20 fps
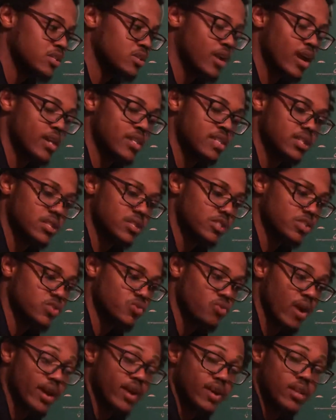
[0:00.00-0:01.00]
You guys can just
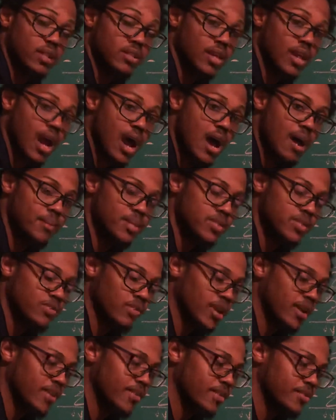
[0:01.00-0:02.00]
write in the comments
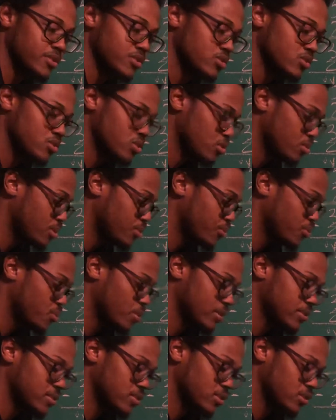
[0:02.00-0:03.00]
right here on YouTube if you
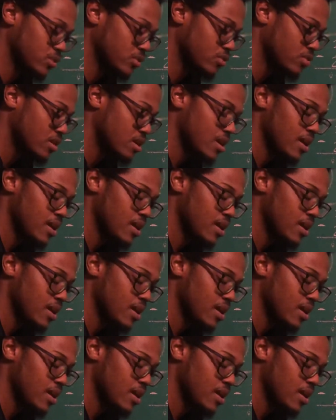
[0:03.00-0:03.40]
want to.